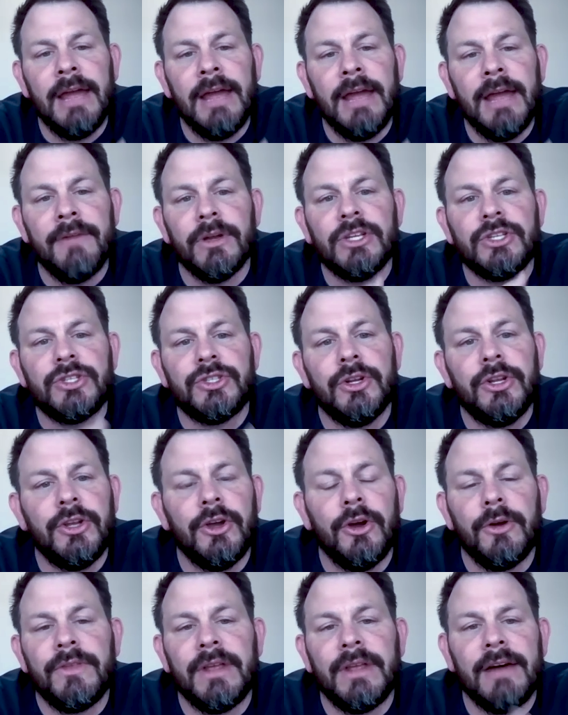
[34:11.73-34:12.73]
every
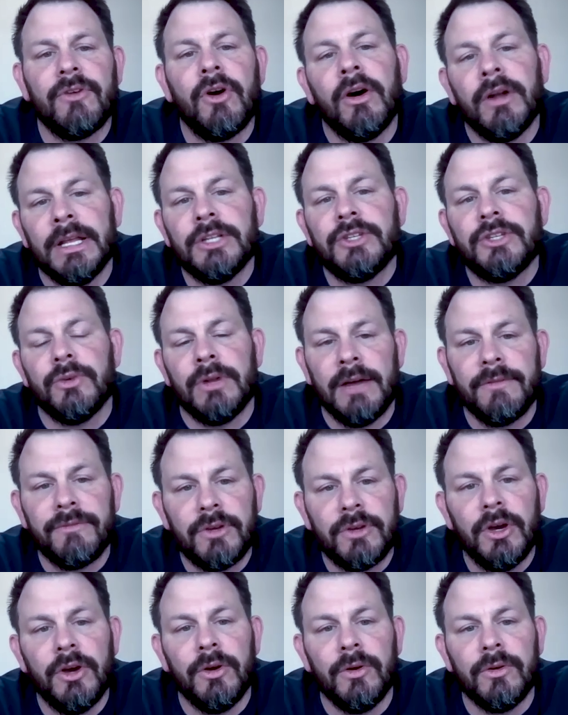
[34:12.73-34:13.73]
studio that I've gone into and I've
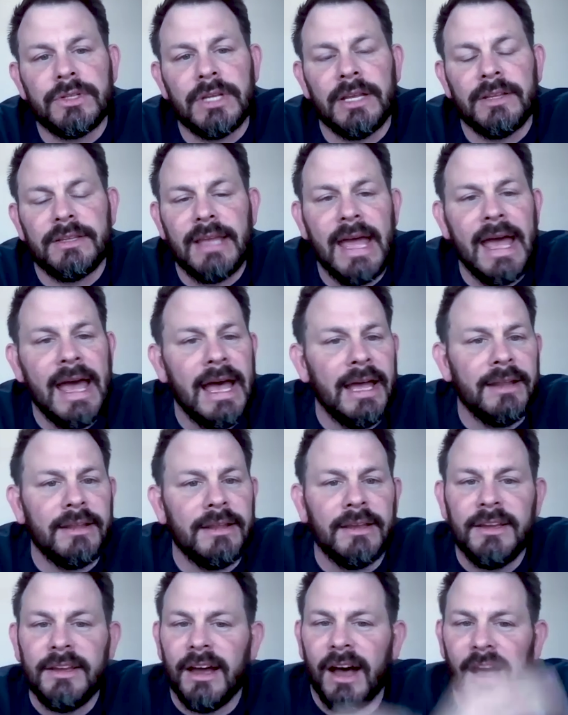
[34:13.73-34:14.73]
coached has had
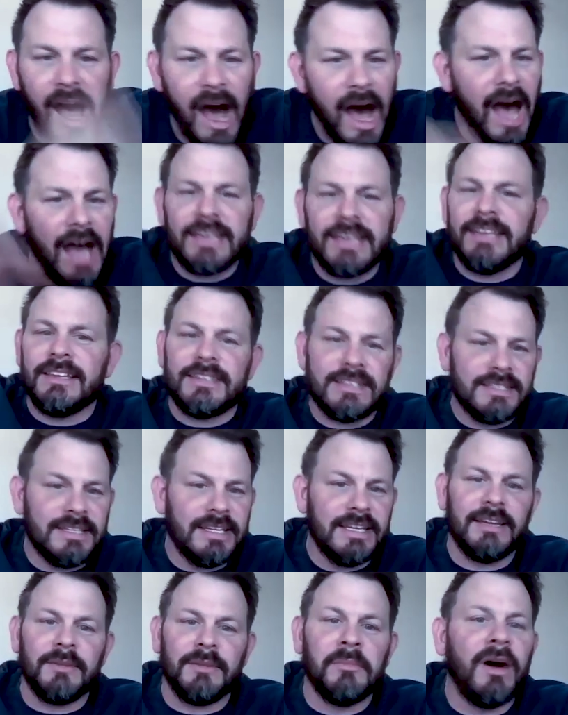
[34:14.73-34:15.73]
a hockey
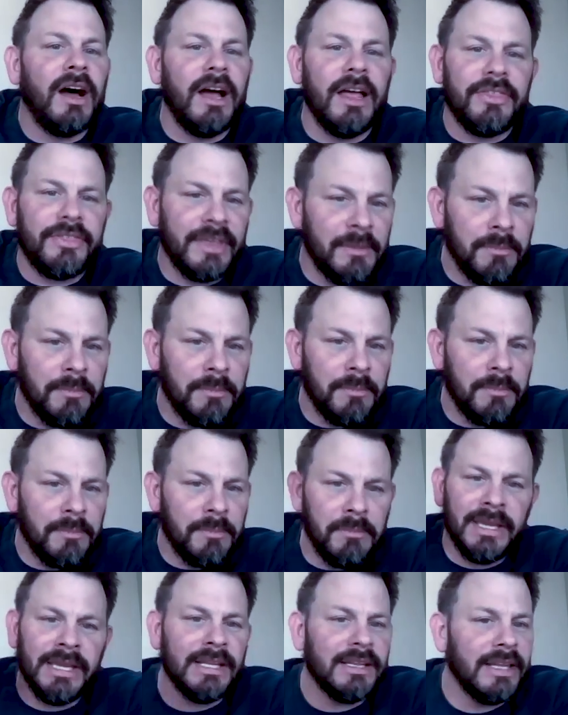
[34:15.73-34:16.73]
stick month
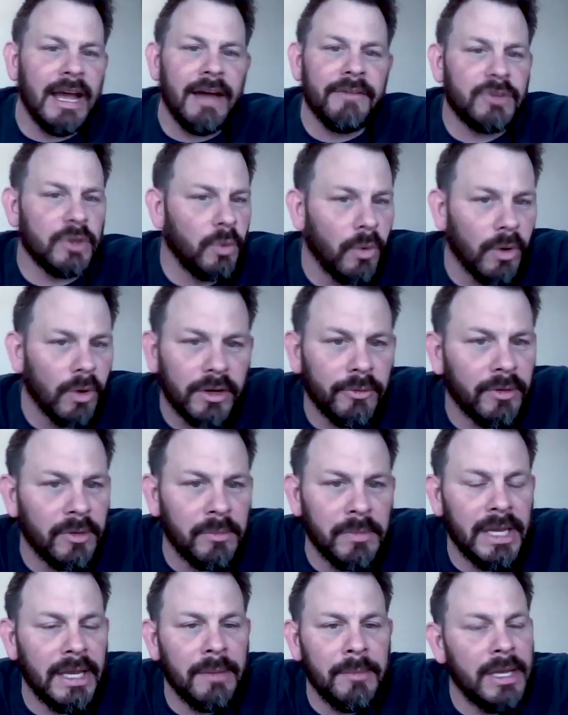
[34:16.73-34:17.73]
immediately after working with
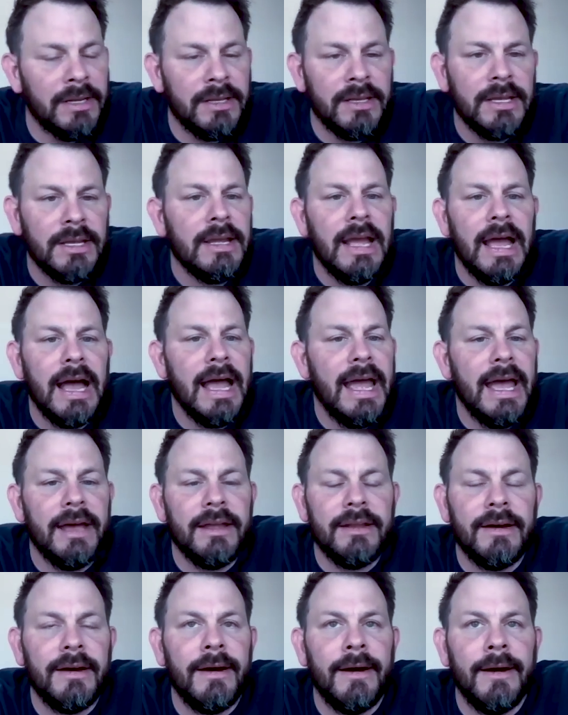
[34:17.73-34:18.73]
me. I mean, I had
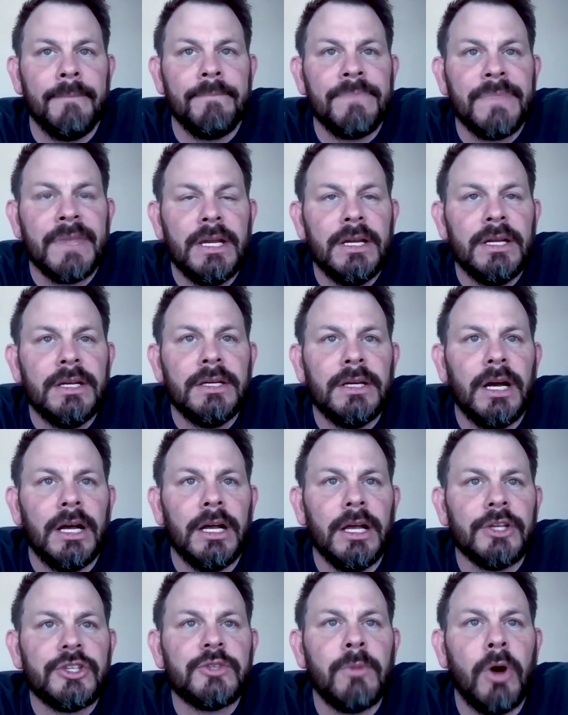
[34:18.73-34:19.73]

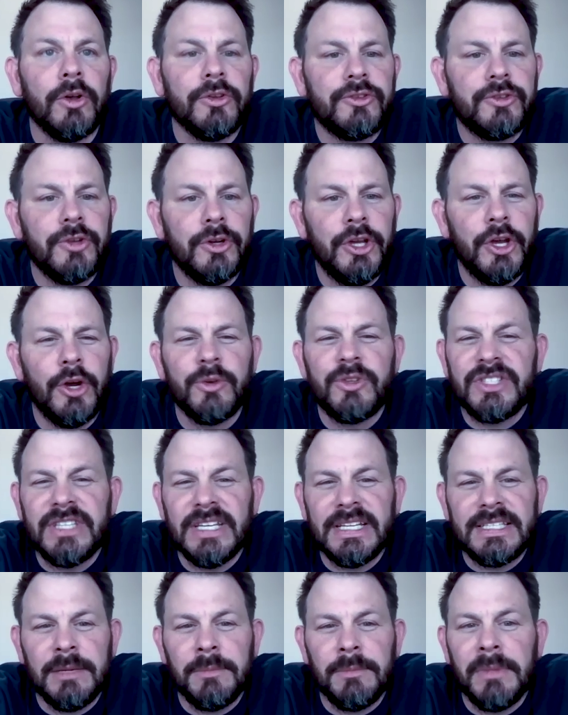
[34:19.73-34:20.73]
a small studio,
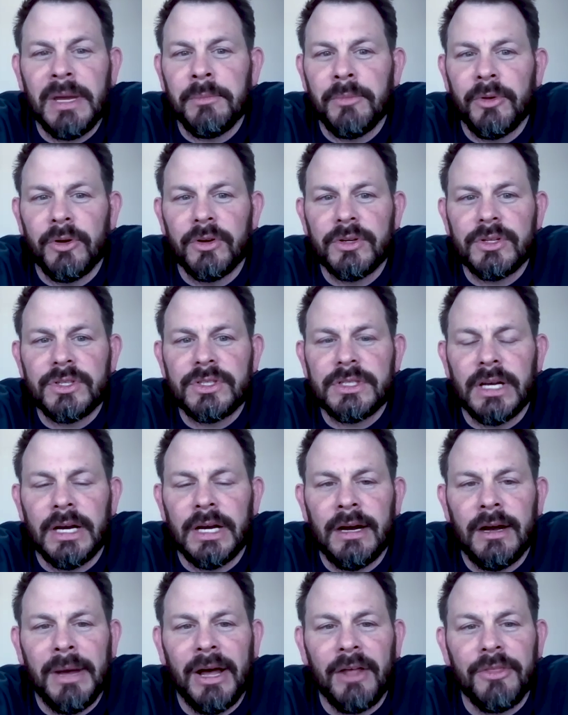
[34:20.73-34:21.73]
60 members,
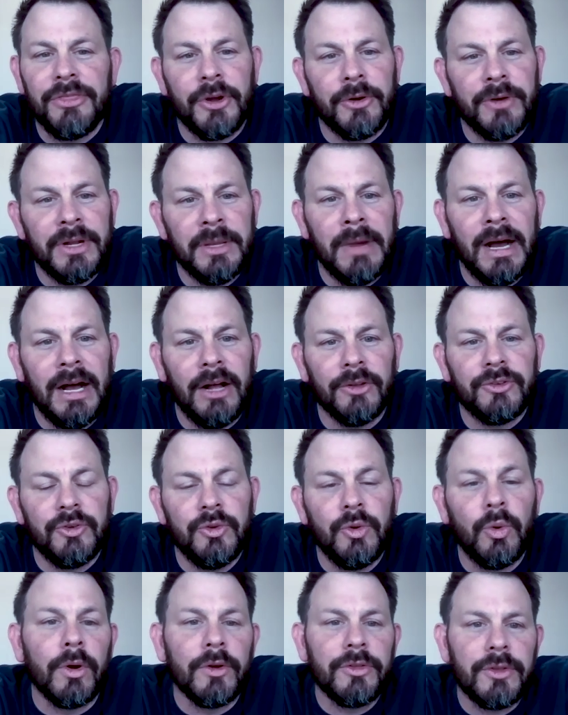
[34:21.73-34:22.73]
about 30 miles
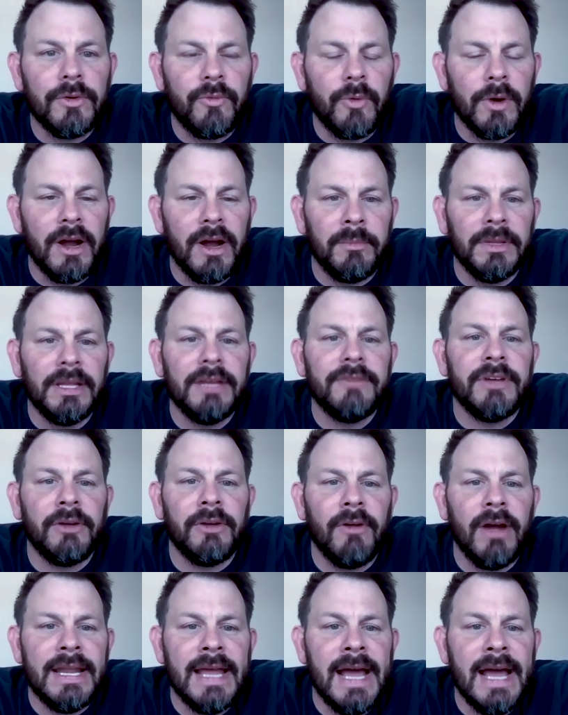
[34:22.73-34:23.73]
north of where I'm
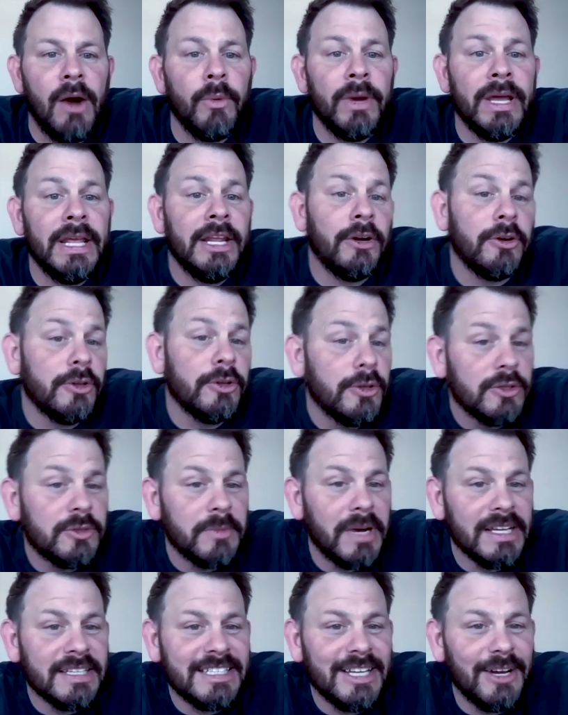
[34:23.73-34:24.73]
living right now. Went and
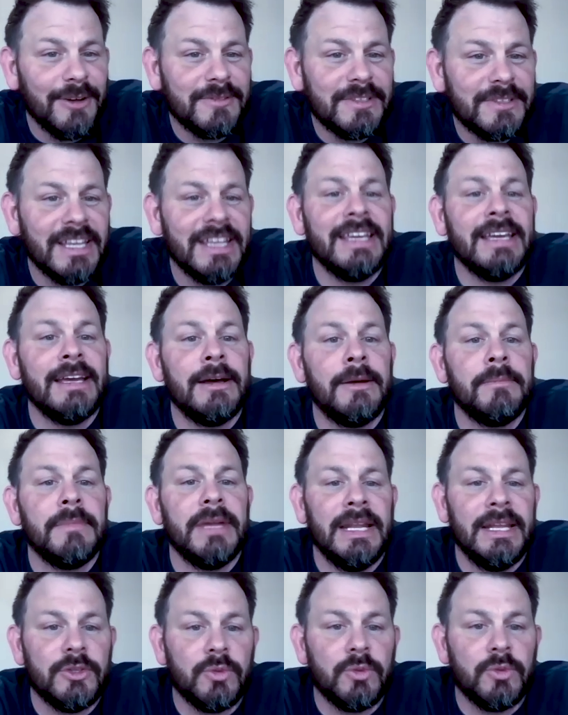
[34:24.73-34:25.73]
introduced myself to
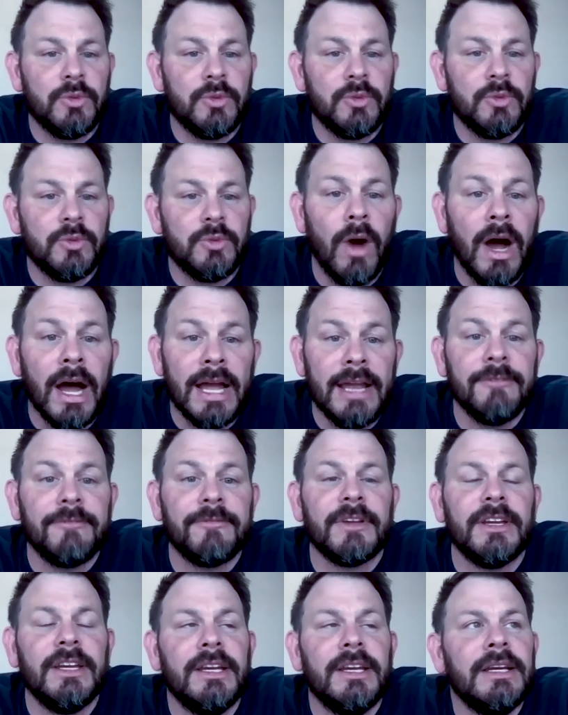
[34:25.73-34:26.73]
him and his
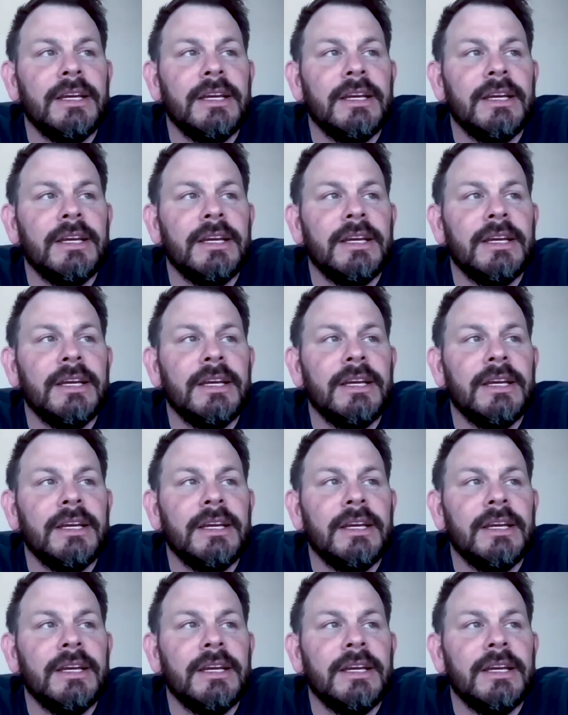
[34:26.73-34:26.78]
wife.